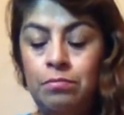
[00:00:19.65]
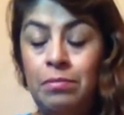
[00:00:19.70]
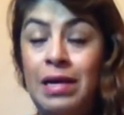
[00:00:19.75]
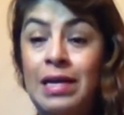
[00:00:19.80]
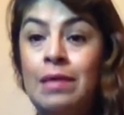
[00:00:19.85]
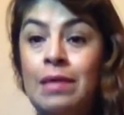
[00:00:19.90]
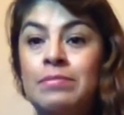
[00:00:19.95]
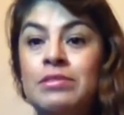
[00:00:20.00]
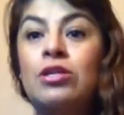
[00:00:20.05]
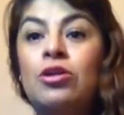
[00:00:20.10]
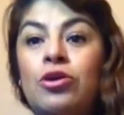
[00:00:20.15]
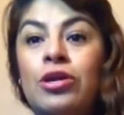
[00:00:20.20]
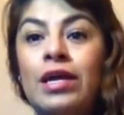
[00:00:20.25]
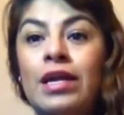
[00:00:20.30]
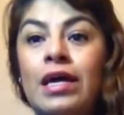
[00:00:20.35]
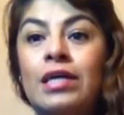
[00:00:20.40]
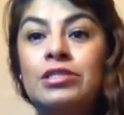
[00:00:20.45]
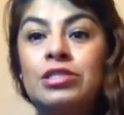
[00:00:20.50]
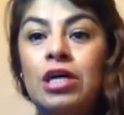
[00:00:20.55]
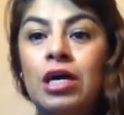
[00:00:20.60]
My name is
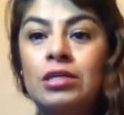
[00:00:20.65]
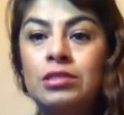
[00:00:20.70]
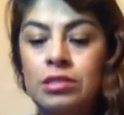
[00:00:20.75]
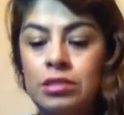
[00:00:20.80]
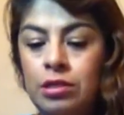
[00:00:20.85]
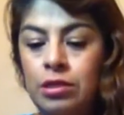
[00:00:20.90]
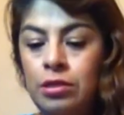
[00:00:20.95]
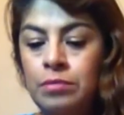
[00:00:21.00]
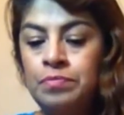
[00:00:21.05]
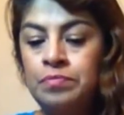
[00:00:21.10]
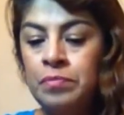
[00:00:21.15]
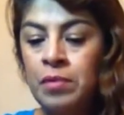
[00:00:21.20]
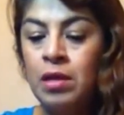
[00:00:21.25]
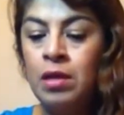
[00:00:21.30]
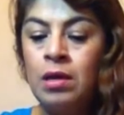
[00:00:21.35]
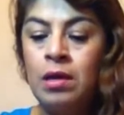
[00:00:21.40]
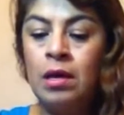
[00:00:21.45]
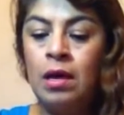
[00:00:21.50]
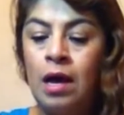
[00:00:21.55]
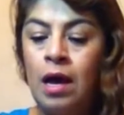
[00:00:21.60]
Lorena Johnson.
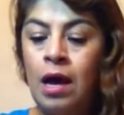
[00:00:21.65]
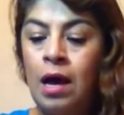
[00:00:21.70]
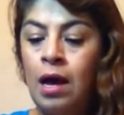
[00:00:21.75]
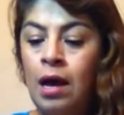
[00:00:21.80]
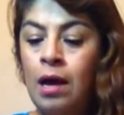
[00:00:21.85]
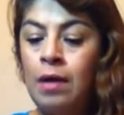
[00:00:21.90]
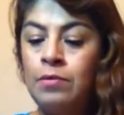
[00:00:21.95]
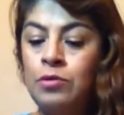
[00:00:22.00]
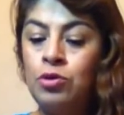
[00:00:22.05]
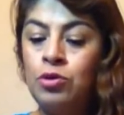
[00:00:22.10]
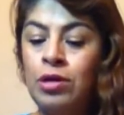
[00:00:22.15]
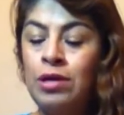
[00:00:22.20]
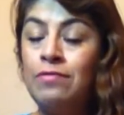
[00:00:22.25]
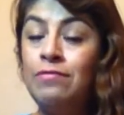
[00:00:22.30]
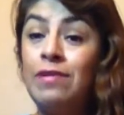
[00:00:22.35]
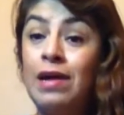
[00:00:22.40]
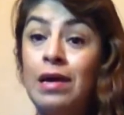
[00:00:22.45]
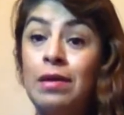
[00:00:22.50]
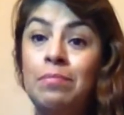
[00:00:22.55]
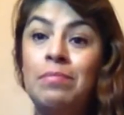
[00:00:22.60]
You can
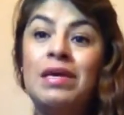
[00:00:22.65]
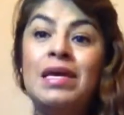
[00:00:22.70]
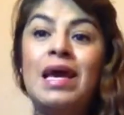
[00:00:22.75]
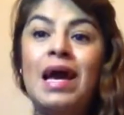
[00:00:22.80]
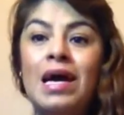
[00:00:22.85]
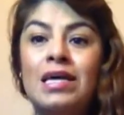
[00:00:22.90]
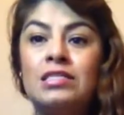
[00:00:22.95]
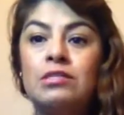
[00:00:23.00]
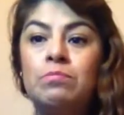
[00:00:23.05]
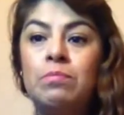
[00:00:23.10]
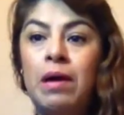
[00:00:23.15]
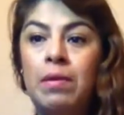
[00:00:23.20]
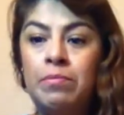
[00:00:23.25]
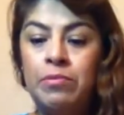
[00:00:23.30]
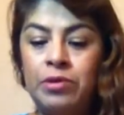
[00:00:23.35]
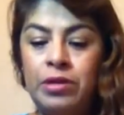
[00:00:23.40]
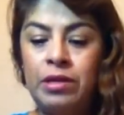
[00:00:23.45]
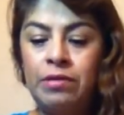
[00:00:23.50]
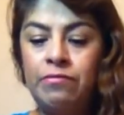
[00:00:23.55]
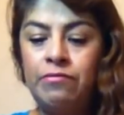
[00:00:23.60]
find me as
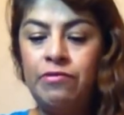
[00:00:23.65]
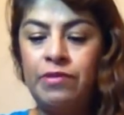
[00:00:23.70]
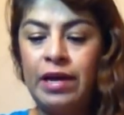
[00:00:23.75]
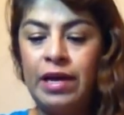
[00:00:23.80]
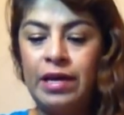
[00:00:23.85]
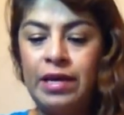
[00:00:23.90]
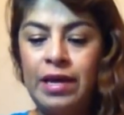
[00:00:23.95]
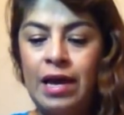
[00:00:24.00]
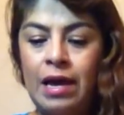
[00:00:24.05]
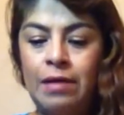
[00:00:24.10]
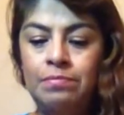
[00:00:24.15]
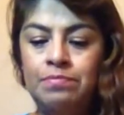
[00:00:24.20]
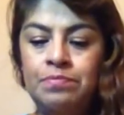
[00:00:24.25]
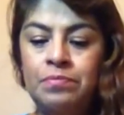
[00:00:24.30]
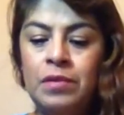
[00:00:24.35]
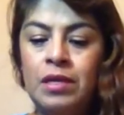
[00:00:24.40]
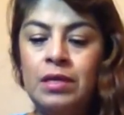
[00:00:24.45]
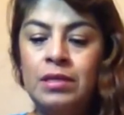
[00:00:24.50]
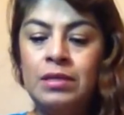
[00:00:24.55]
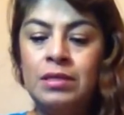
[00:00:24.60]
Palm Reading Freyja.
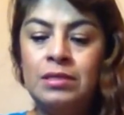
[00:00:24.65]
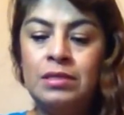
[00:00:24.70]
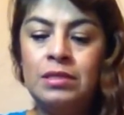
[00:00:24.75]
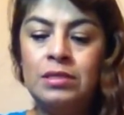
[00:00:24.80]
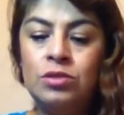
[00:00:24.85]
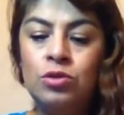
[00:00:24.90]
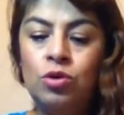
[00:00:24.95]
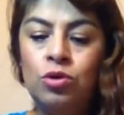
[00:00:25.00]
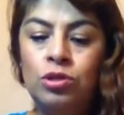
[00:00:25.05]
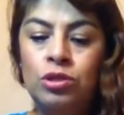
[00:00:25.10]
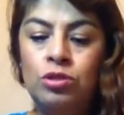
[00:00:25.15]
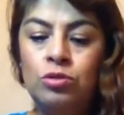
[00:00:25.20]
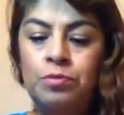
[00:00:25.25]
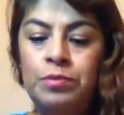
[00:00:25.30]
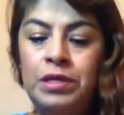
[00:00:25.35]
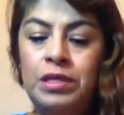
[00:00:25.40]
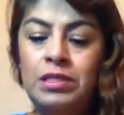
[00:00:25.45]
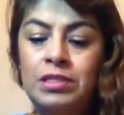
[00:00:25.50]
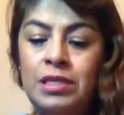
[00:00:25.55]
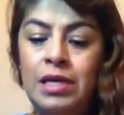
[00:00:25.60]
This is going to
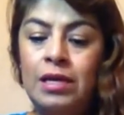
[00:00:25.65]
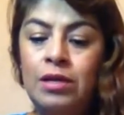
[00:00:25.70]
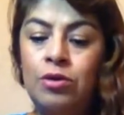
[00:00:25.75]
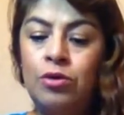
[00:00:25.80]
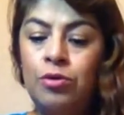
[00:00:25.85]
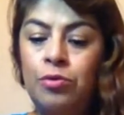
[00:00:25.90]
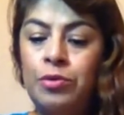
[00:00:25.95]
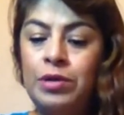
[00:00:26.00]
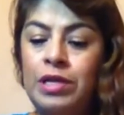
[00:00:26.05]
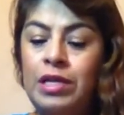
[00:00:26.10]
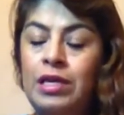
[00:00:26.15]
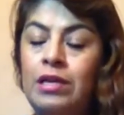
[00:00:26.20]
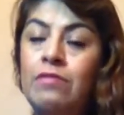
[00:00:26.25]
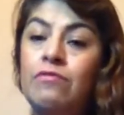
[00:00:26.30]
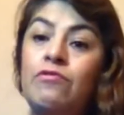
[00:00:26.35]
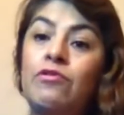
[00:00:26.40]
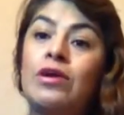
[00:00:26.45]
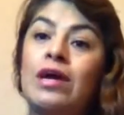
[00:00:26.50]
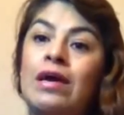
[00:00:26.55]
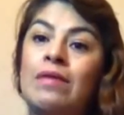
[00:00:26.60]
be general reading
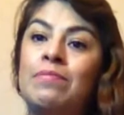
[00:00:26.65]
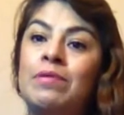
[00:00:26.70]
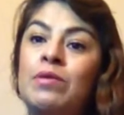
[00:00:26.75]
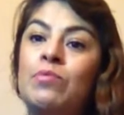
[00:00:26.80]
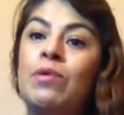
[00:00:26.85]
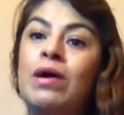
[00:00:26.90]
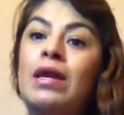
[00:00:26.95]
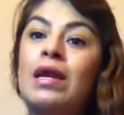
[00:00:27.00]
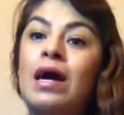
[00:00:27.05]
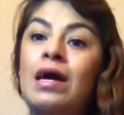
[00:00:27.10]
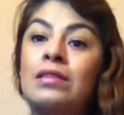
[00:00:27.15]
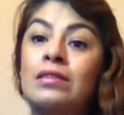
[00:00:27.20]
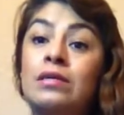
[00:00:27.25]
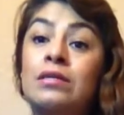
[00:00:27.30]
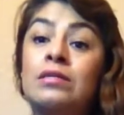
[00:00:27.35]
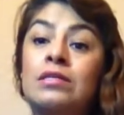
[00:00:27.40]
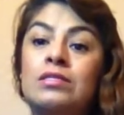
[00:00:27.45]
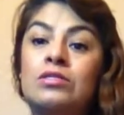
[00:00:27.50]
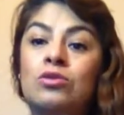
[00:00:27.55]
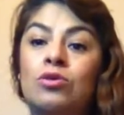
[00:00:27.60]
for everyone
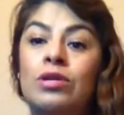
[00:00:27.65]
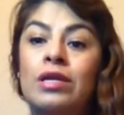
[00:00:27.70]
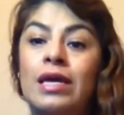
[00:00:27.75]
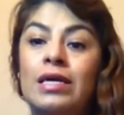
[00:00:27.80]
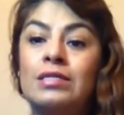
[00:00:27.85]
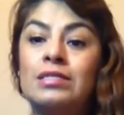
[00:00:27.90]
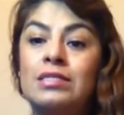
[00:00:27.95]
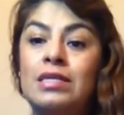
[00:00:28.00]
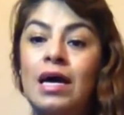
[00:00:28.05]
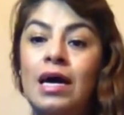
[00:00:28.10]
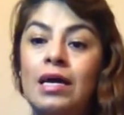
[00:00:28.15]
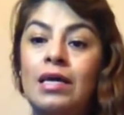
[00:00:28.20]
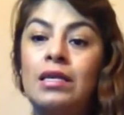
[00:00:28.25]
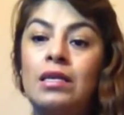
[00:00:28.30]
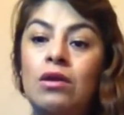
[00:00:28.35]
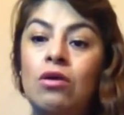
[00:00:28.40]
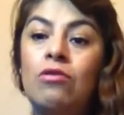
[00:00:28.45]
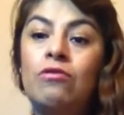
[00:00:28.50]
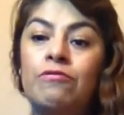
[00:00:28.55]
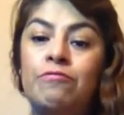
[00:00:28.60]
under the zodiac
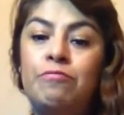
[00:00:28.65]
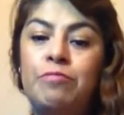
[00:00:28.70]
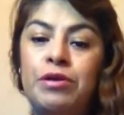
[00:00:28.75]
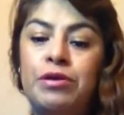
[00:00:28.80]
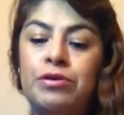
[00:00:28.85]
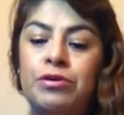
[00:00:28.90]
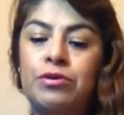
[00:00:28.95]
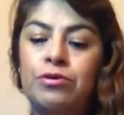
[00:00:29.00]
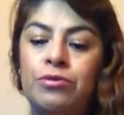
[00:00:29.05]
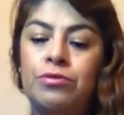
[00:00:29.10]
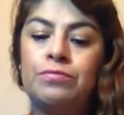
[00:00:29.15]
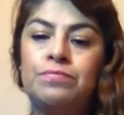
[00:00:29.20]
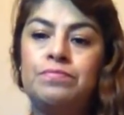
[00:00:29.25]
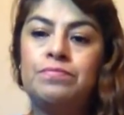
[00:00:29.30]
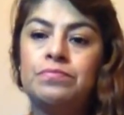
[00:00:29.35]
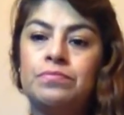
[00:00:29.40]
sign of Virgo.